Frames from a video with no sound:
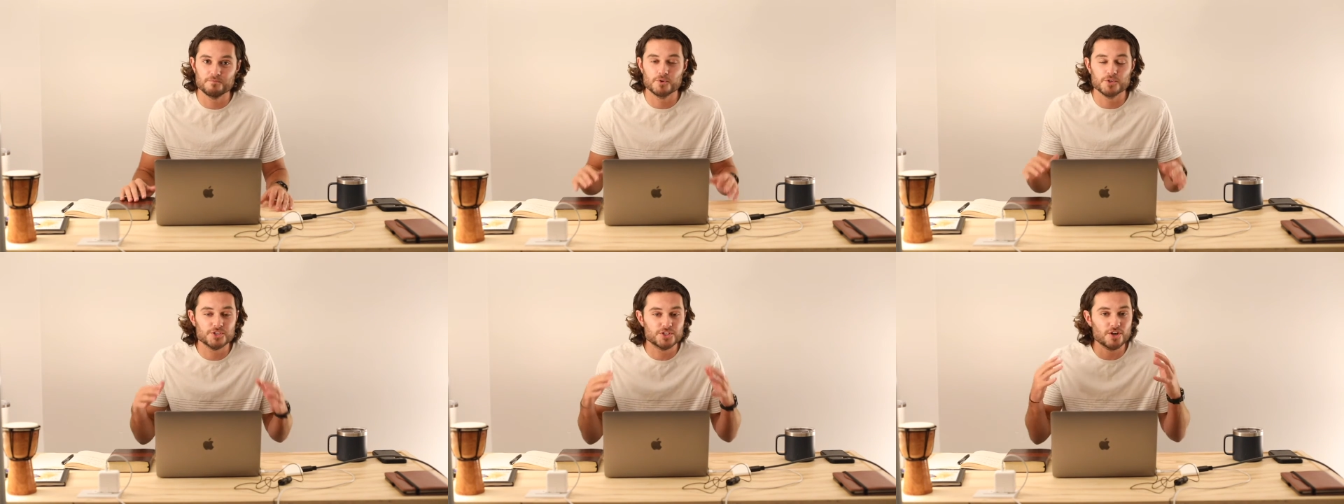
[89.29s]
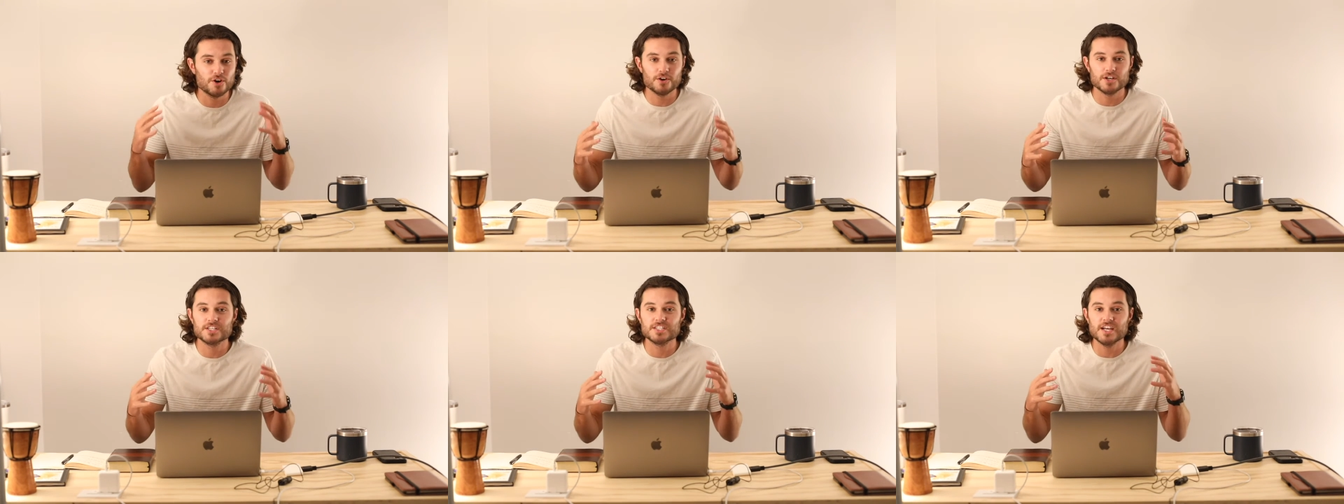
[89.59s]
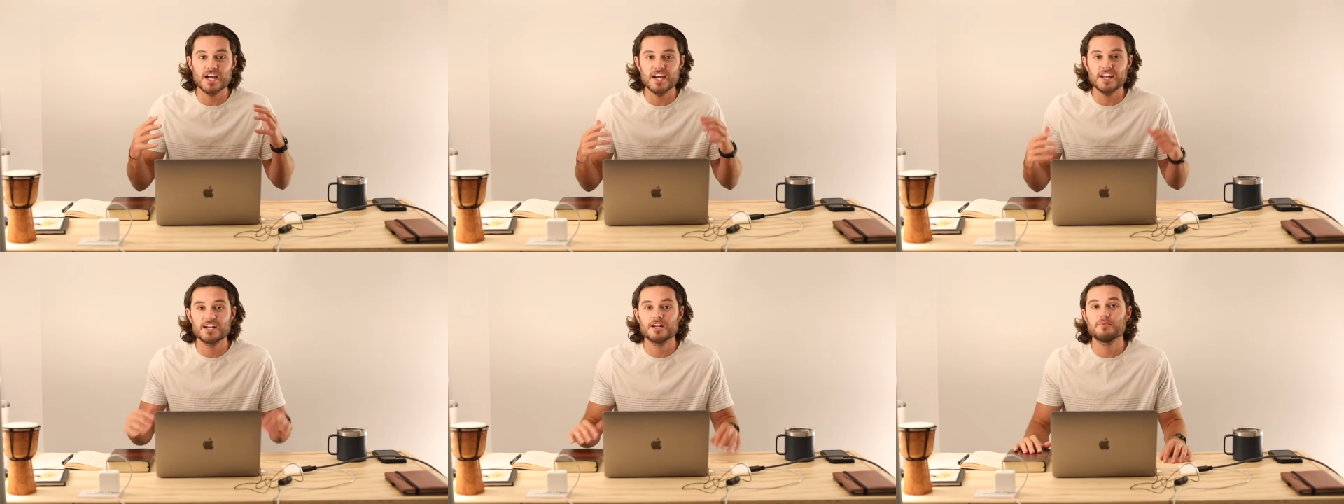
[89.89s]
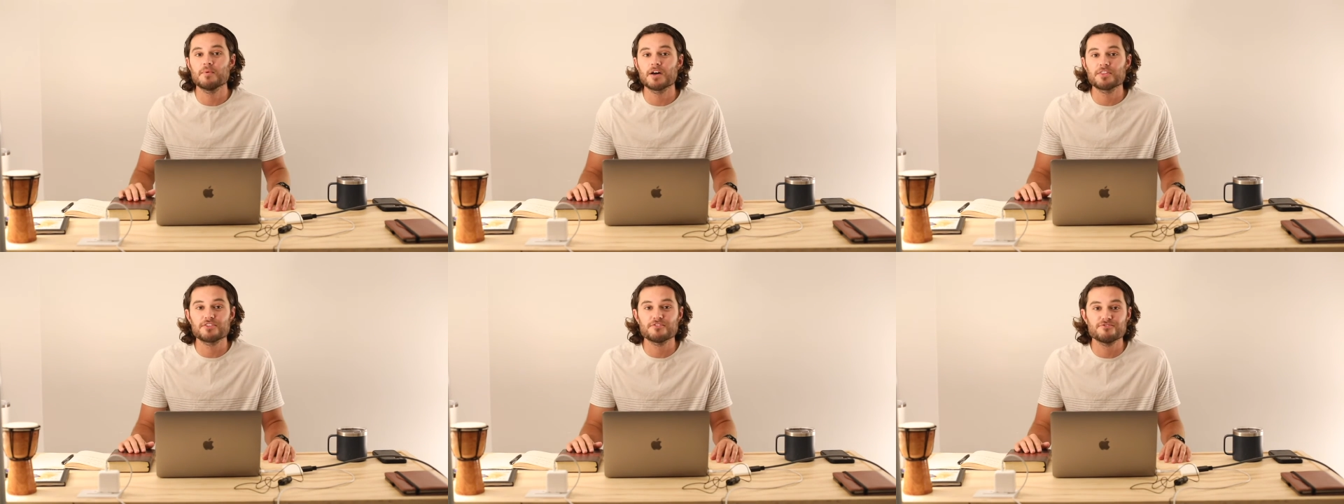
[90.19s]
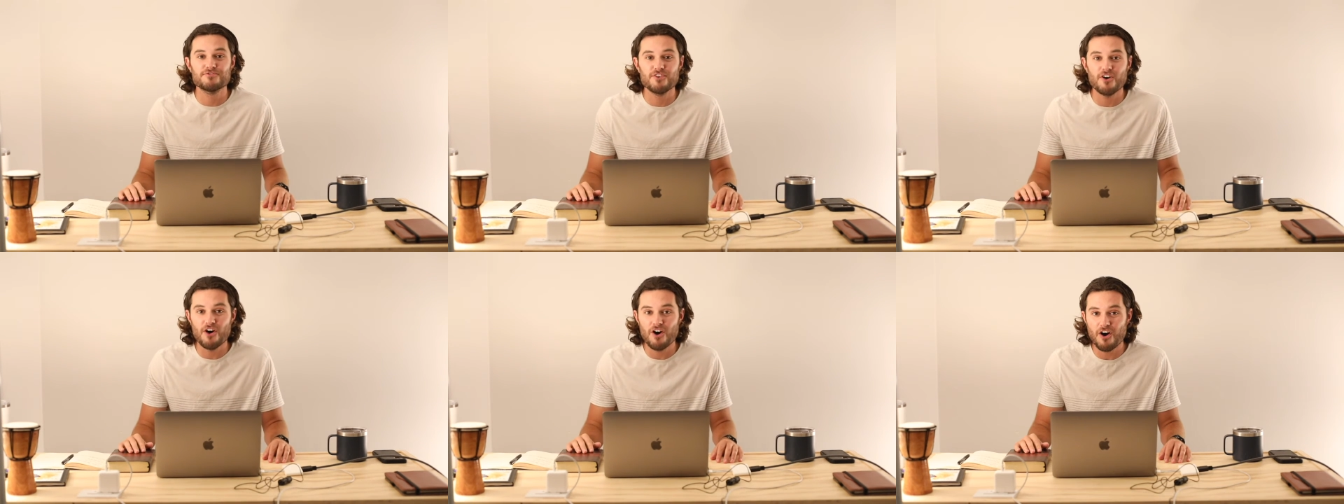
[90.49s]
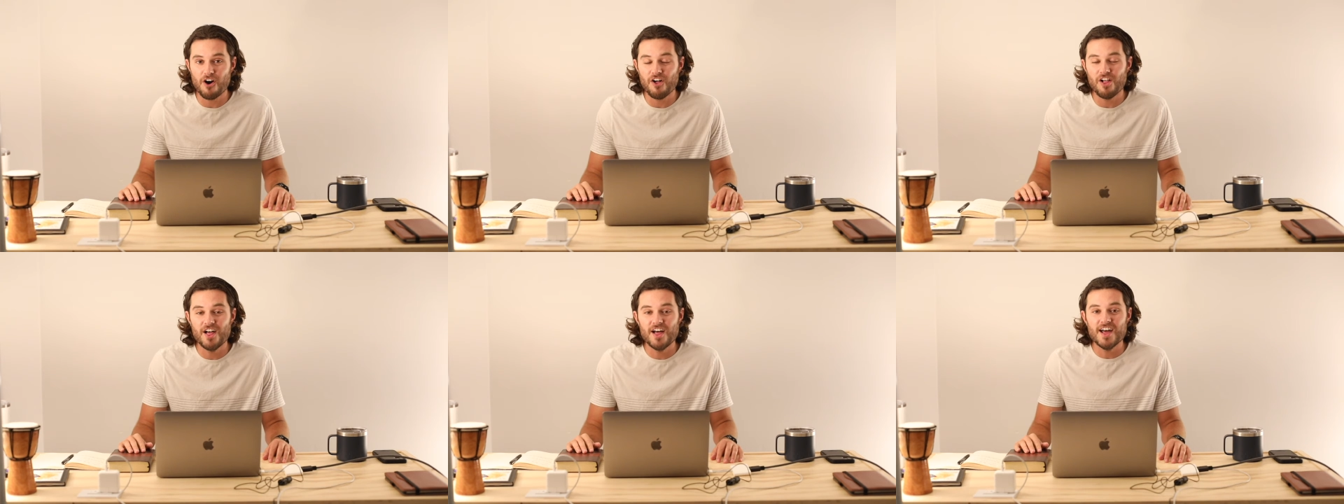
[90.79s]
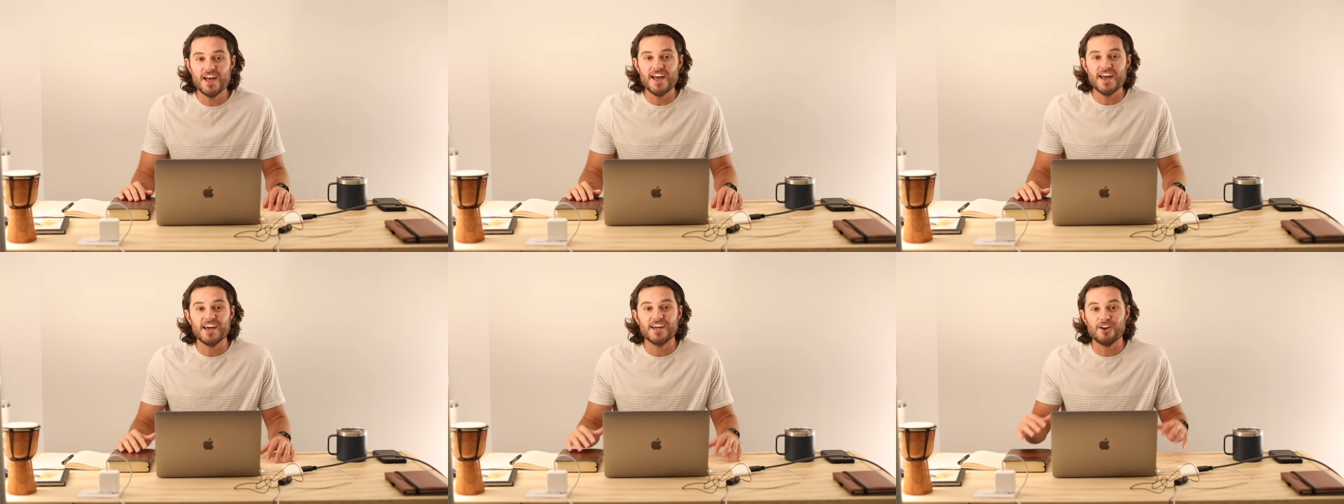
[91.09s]
We're so excited about the fall
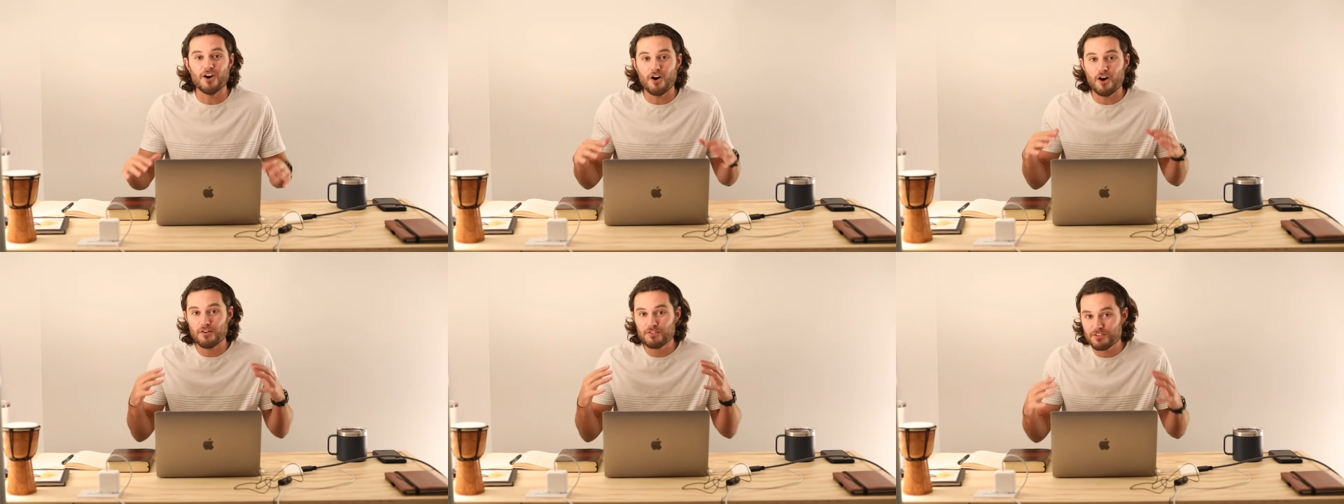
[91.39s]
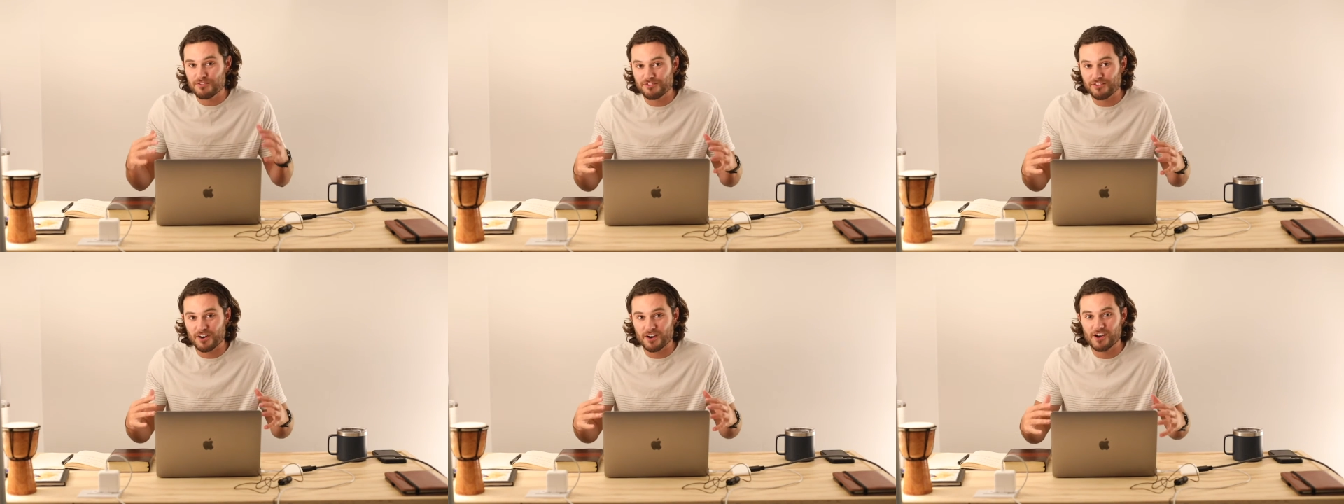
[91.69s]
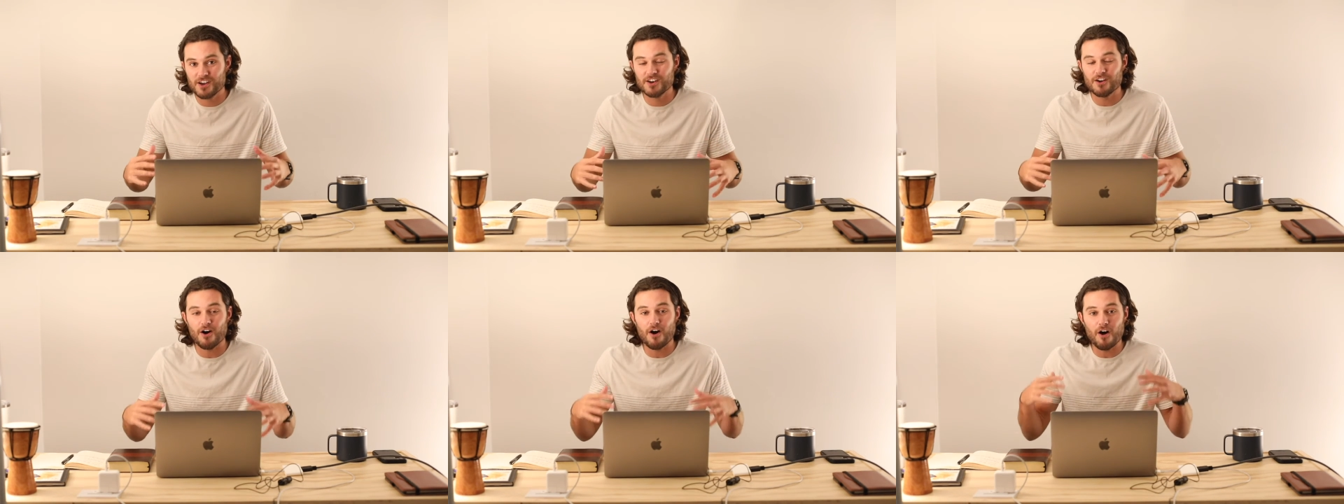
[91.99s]
and all the fun,